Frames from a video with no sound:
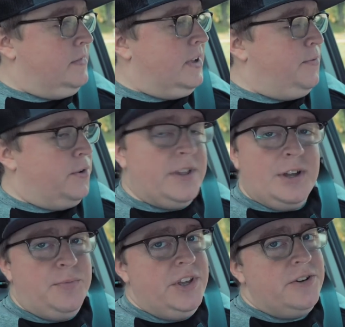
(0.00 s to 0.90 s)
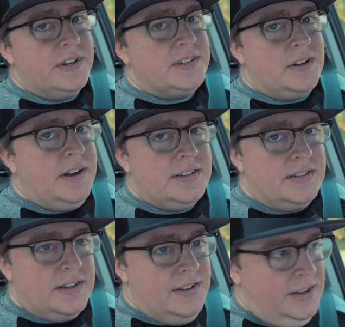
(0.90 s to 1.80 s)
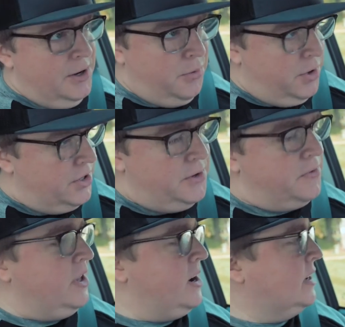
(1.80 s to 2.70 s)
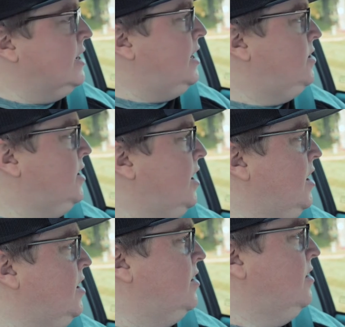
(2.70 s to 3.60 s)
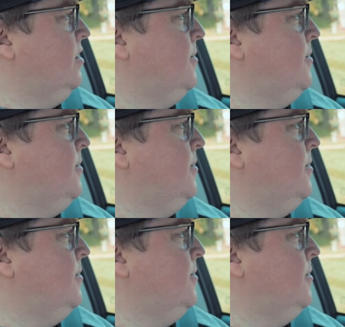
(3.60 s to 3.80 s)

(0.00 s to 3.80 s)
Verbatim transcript: if you're like me, you're exhausted once you've clocked out. And